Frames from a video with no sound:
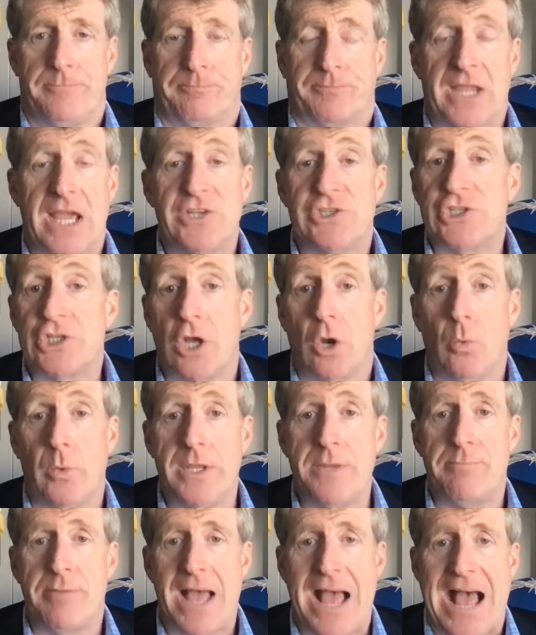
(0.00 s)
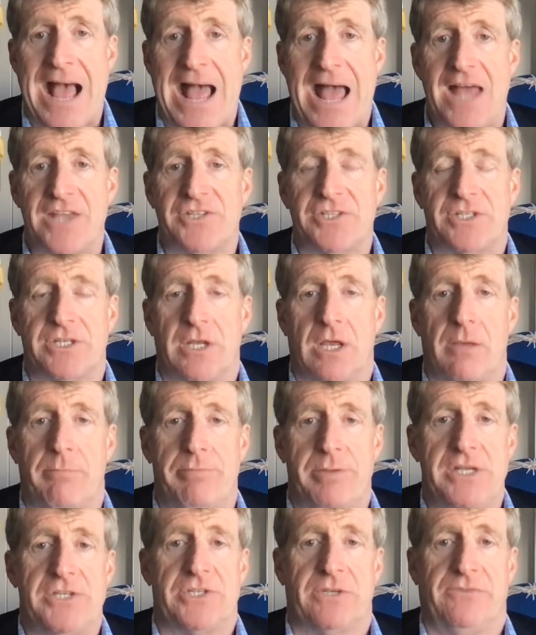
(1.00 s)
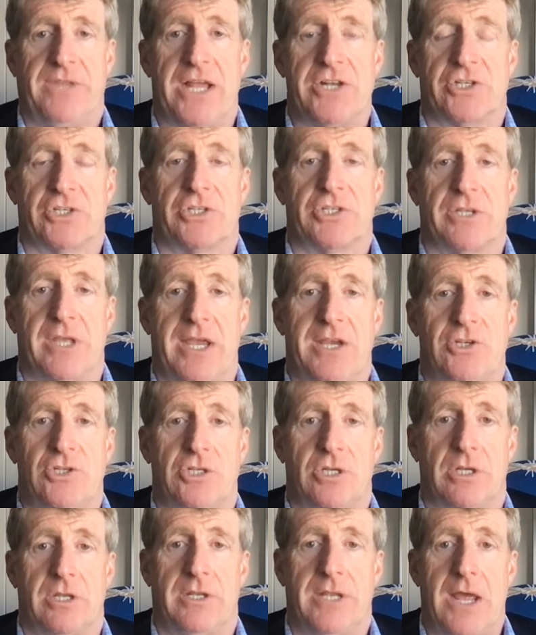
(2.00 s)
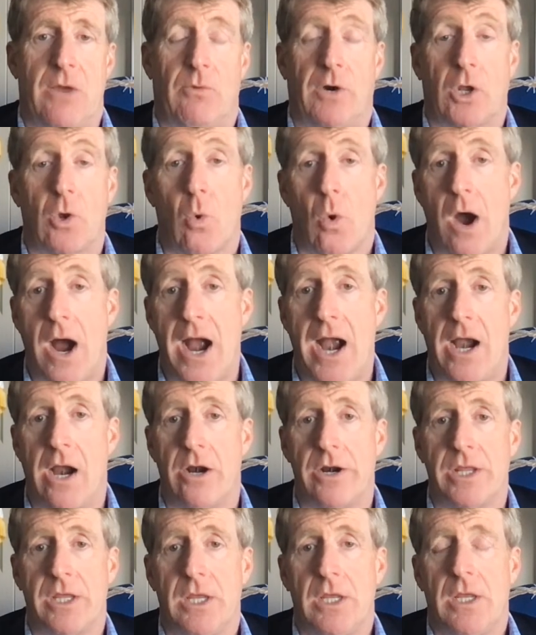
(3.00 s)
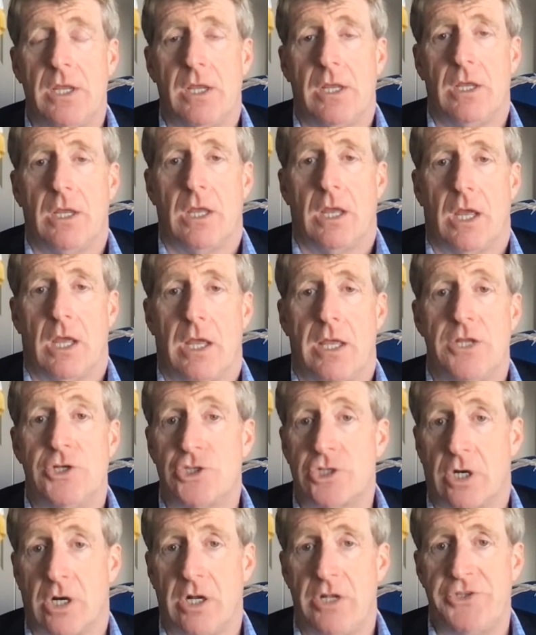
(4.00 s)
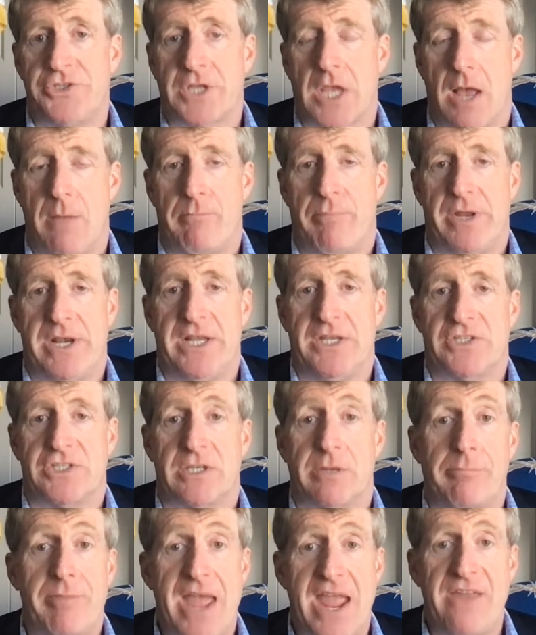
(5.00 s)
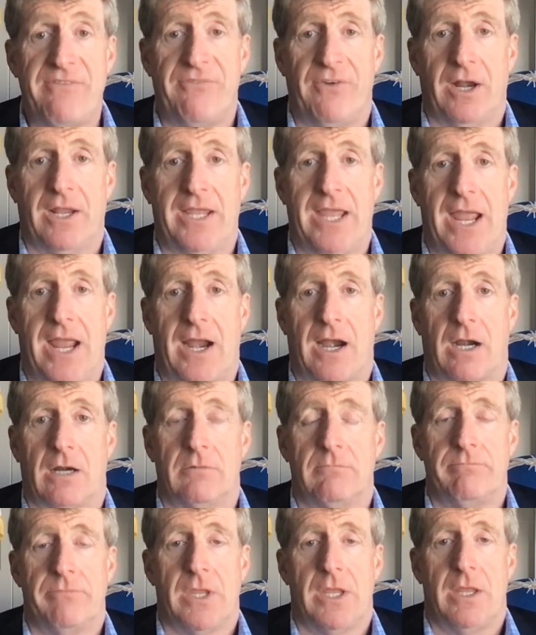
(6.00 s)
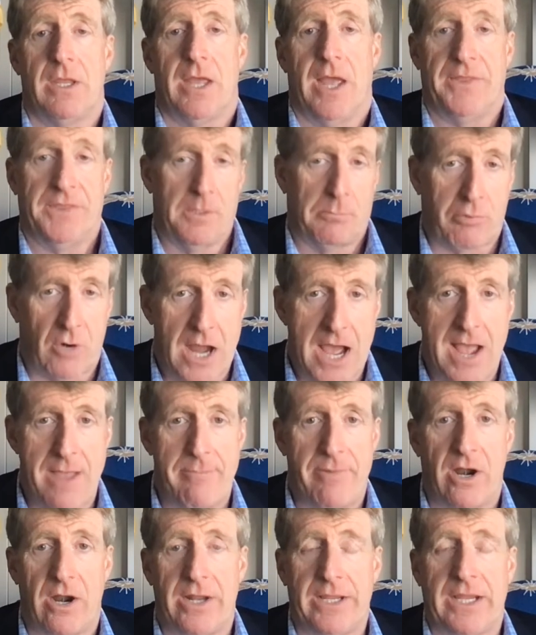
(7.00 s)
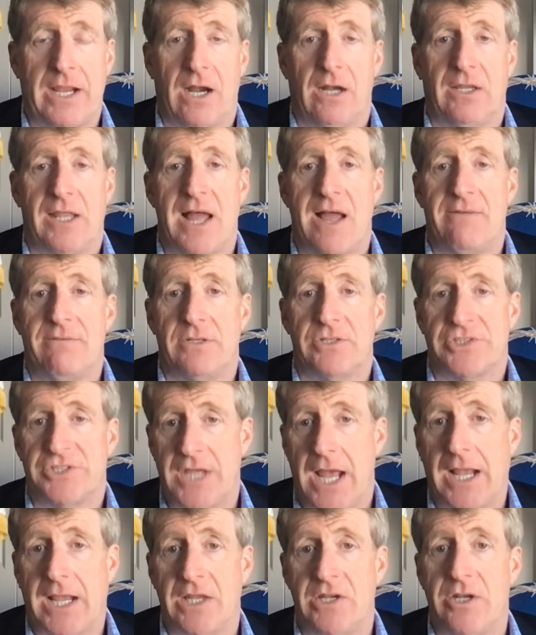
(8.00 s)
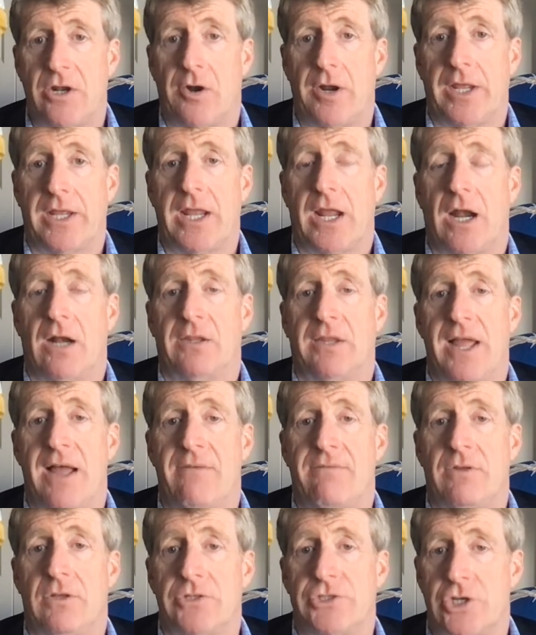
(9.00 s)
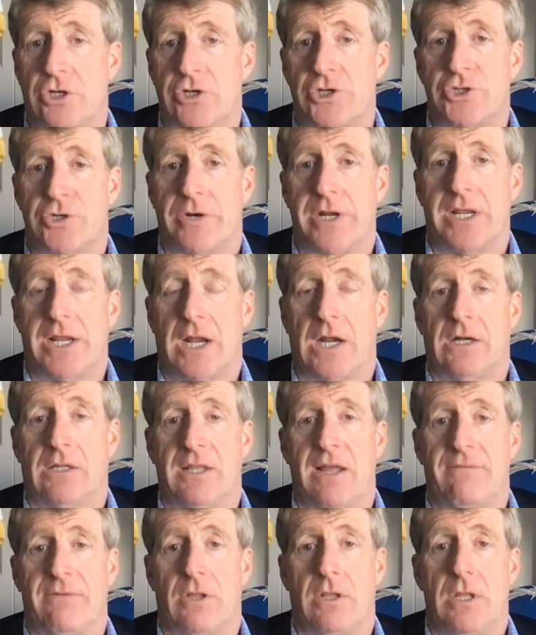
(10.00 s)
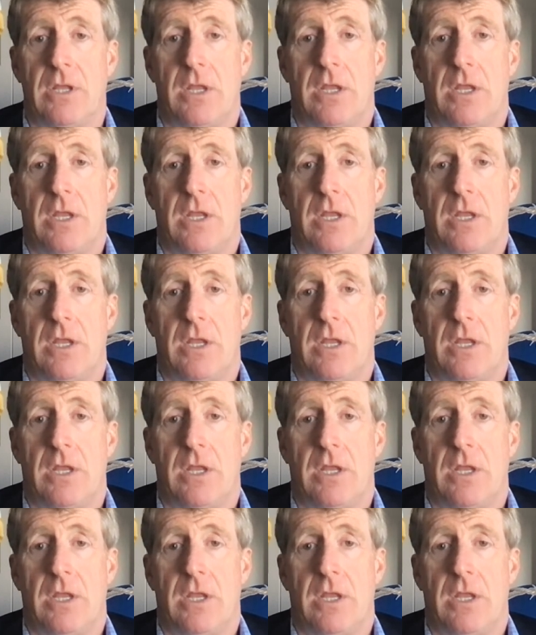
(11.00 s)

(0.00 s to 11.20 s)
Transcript: And so we passed a piece of legislation that required insurance companies to pay for care at the primary care level, secondary care level, tertiary care level.